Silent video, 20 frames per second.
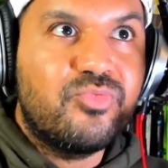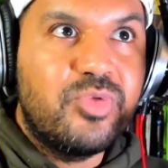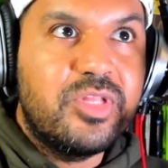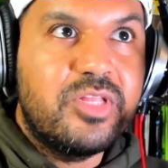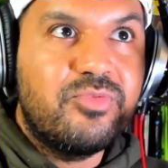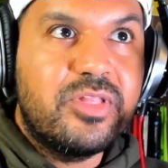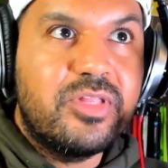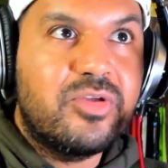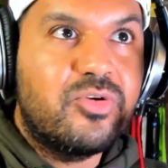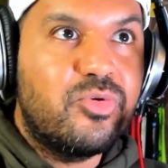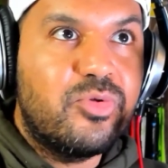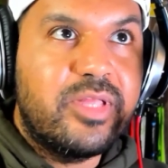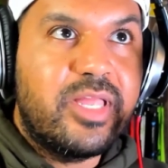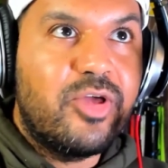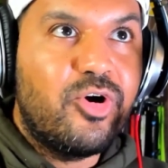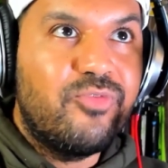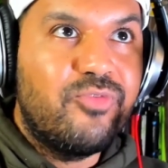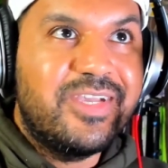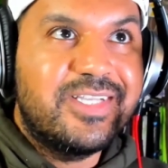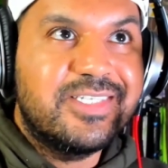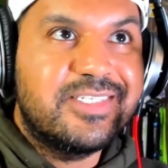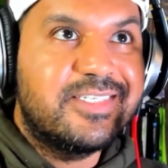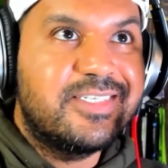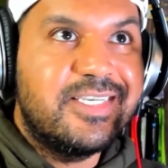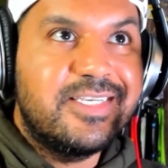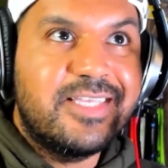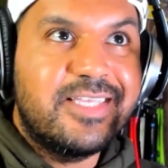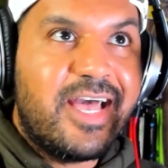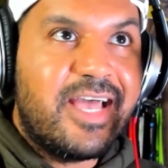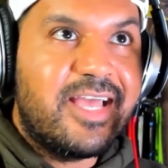really, really cool, and I hope we get to
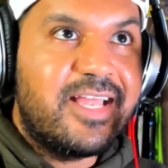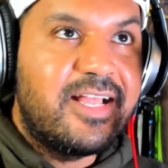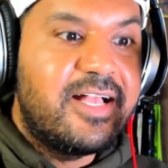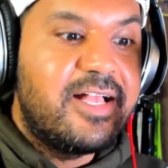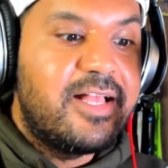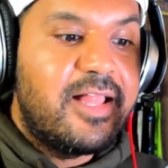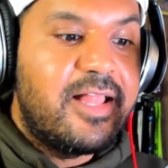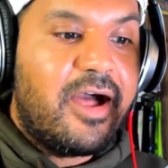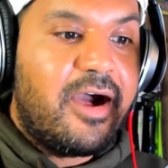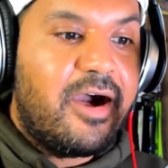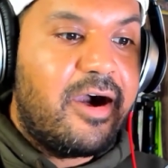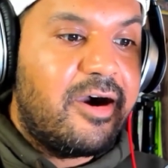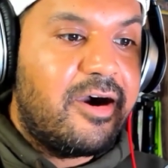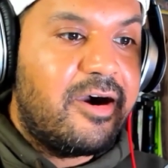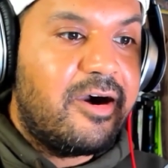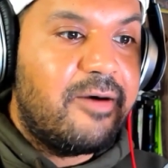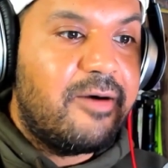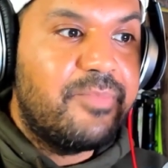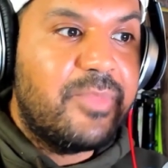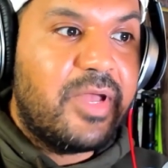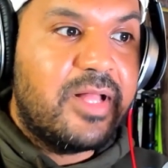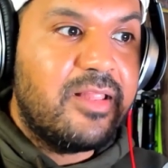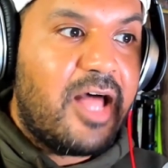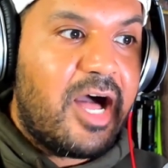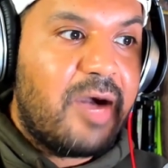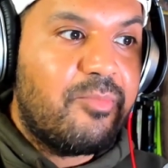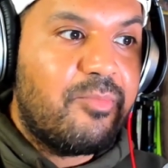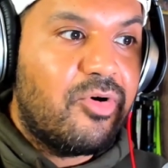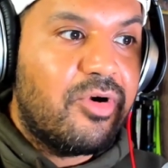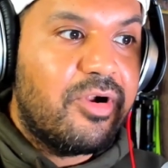see that a
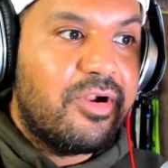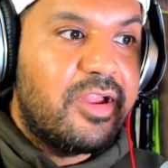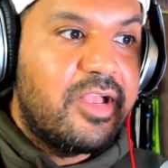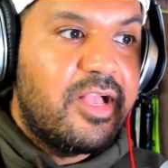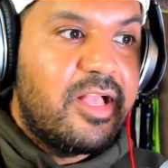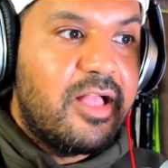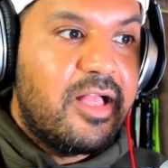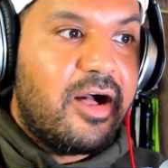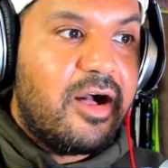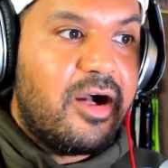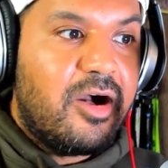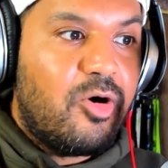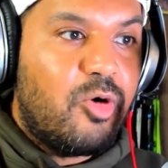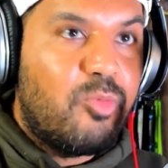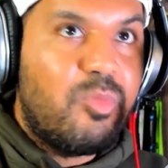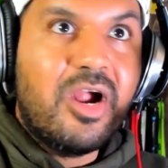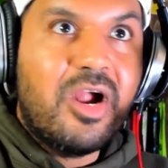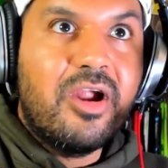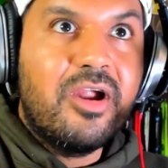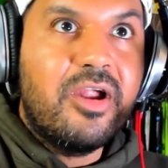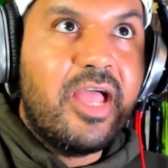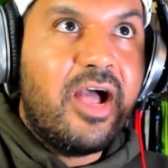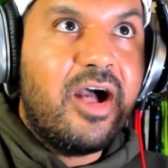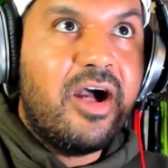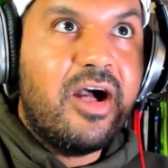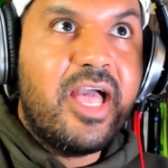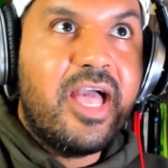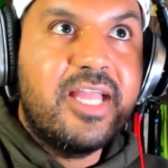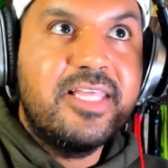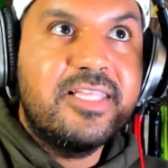lot more. Omar,
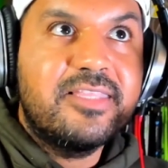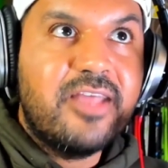any